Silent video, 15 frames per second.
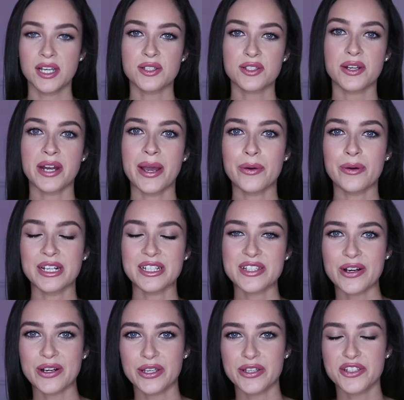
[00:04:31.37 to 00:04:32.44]
So now I want to
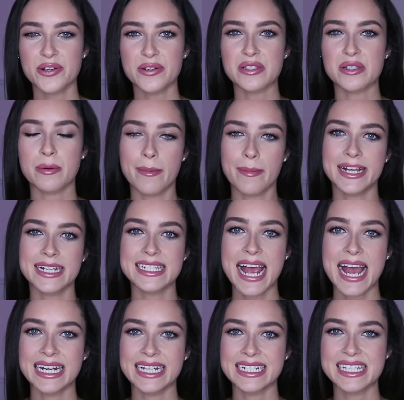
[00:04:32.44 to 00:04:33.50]
talk you through some of my
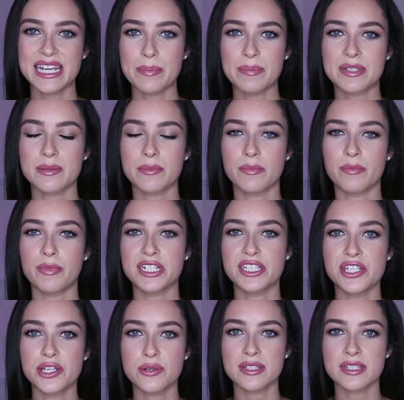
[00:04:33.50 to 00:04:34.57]
tanning tips, some of my
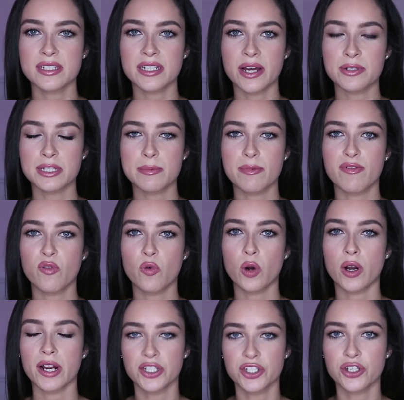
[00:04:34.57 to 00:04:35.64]
do's and don'ts
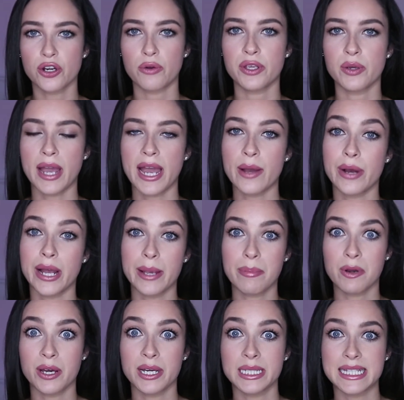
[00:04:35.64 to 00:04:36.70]
before I show you how I
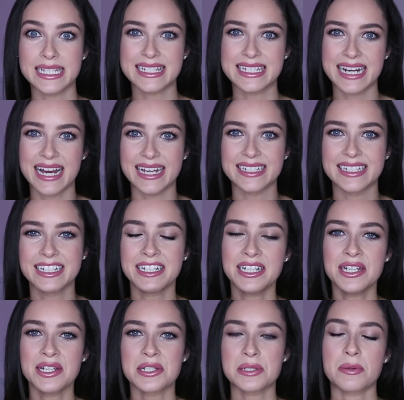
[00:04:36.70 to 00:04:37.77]
applied this tan.
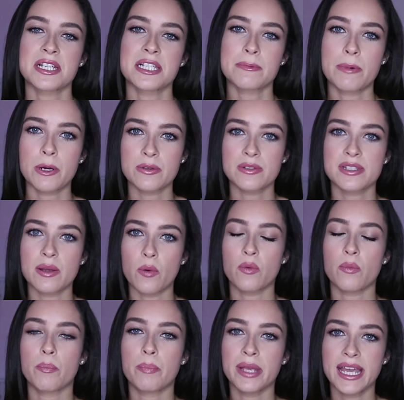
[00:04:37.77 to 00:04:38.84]
So I suppose
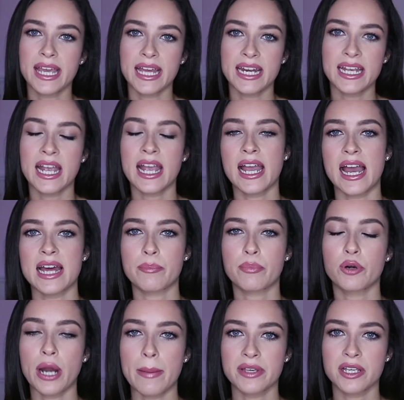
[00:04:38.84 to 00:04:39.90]
beginning and
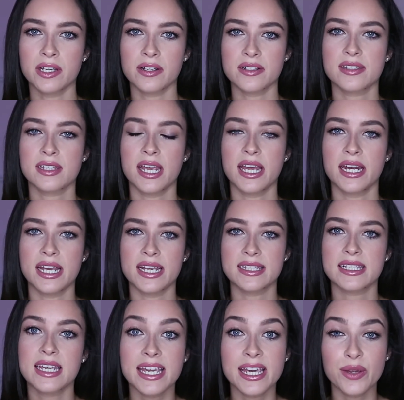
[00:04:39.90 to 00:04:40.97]
prepping your skin
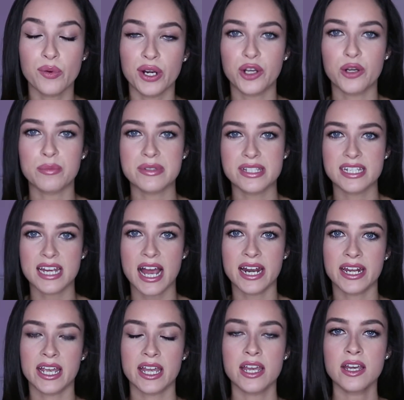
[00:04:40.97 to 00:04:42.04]
is key when it comes to
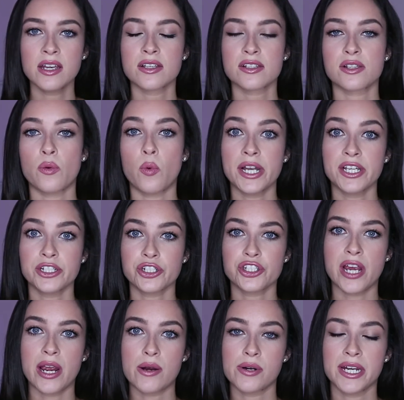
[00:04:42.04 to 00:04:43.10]
tanning. So when you're
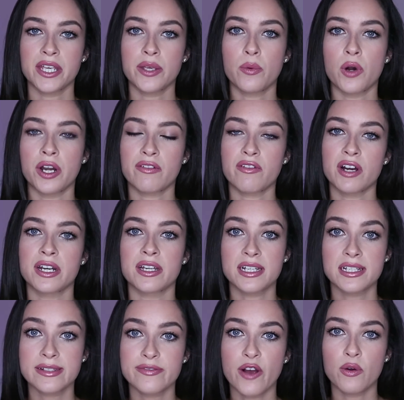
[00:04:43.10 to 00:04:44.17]
showering, you want to kind of
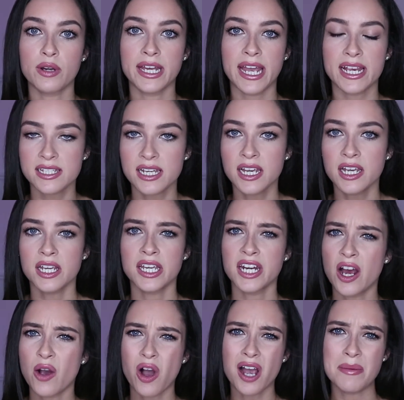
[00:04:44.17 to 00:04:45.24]
exfoliate. You
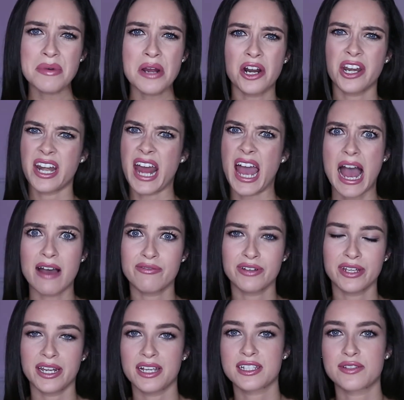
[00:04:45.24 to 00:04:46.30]
know, I'm not an
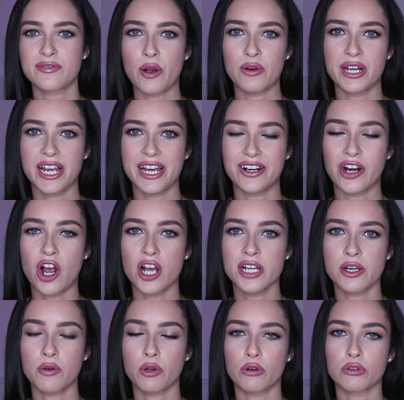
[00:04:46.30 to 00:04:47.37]
avid exfoliator. I
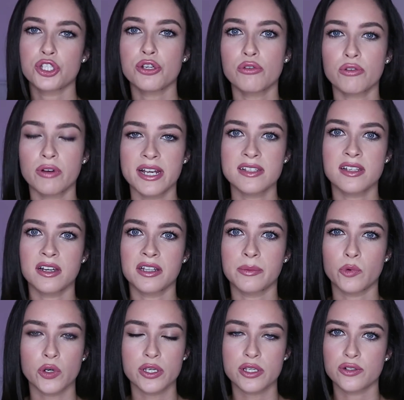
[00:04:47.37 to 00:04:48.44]
don't go too crazy on the
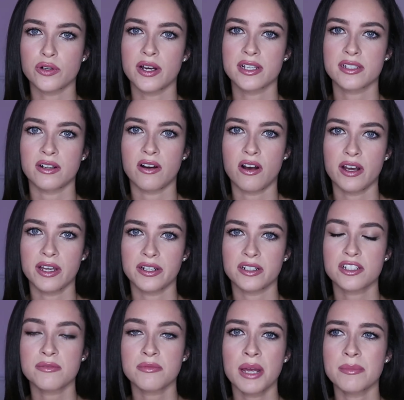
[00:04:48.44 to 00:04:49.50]
moisturizer either.
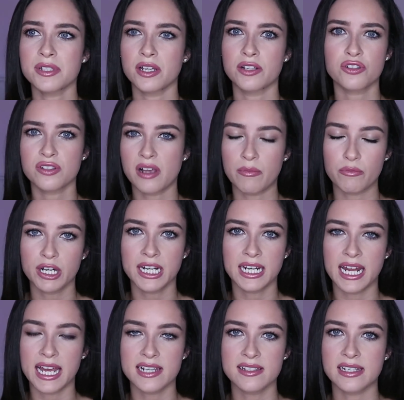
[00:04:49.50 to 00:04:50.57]
Sometimes I'm really
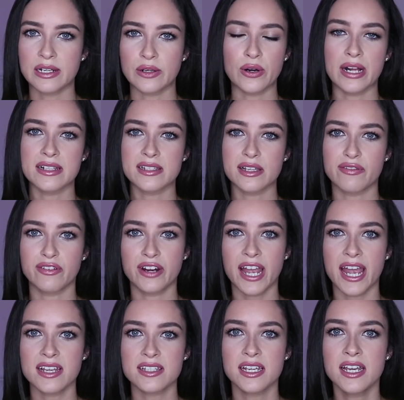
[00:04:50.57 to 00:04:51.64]
lazy, or else I
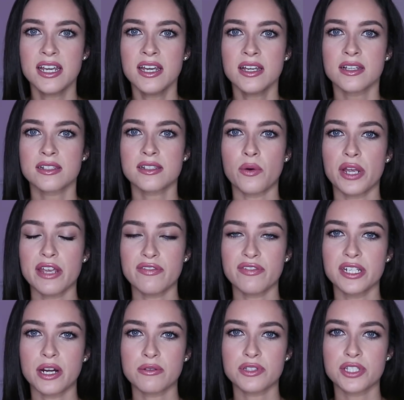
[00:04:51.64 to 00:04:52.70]
forget. So if
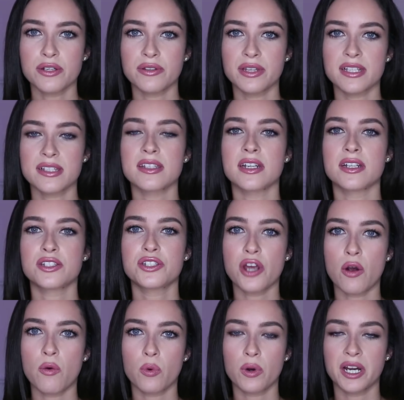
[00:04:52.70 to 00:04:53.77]
you don't do this, then
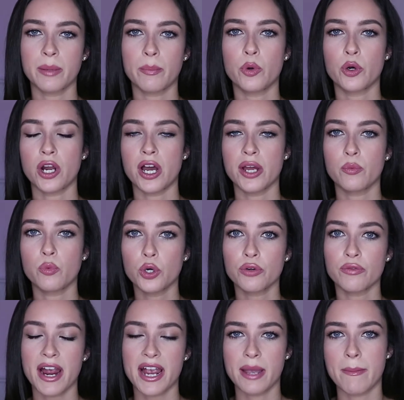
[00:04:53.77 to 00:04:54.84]
don't worry, but I
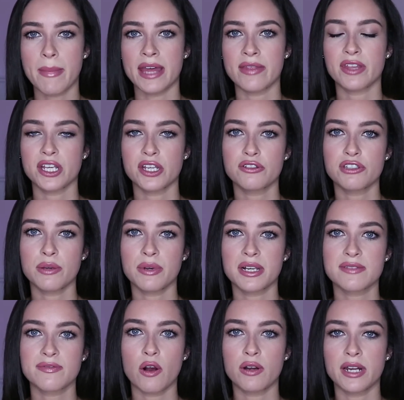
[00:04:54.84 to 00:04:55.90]
would recommend that you do
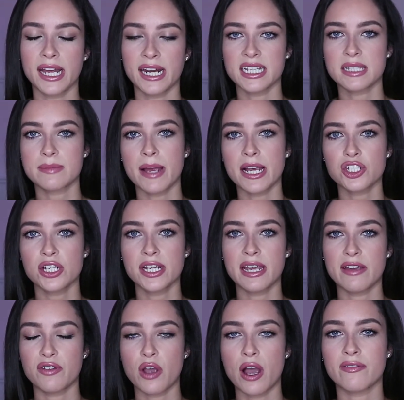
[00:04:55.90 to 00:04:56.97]
exfoliate,
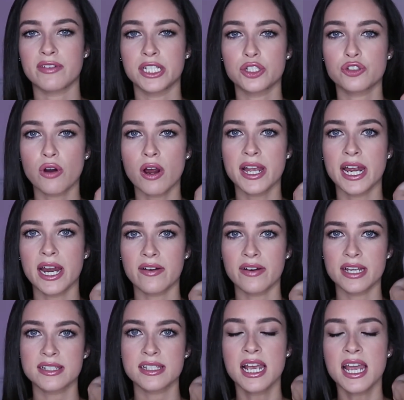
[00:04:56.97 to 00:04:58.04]
especially if you have any dry
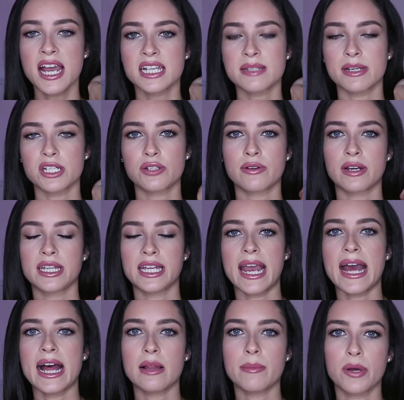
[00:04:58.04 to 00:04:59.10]
areas, especially around the
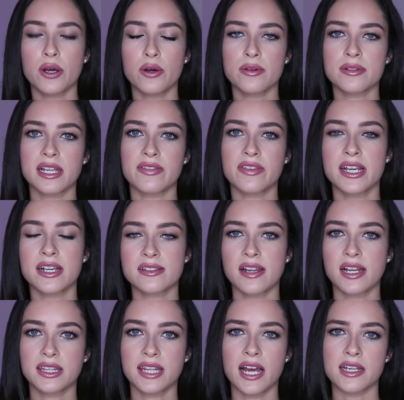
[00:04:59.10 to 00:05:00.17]
elbows and things
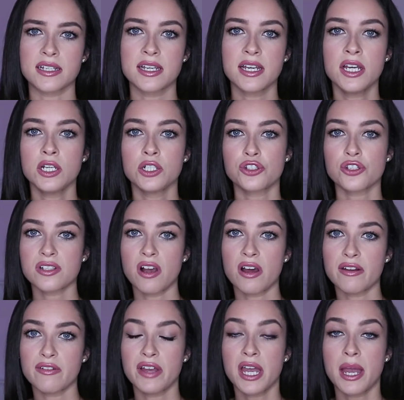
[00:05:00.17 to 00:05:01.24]
like that. Just
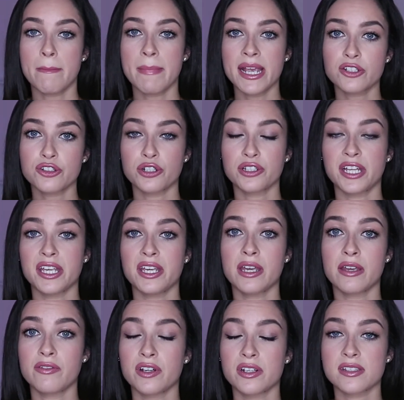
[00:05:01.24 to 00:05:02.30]
kind of make sure that you
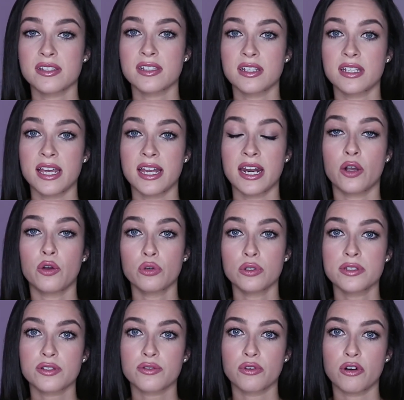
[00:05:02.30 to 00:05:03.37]
give your skin a
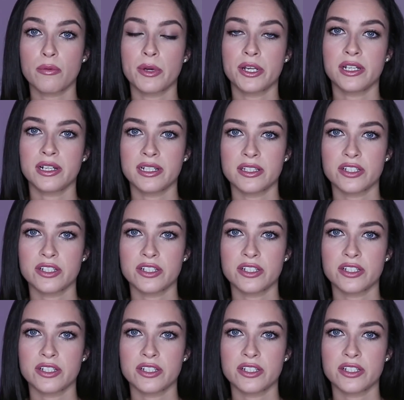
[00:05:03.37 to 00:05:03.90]
good scrub when you're in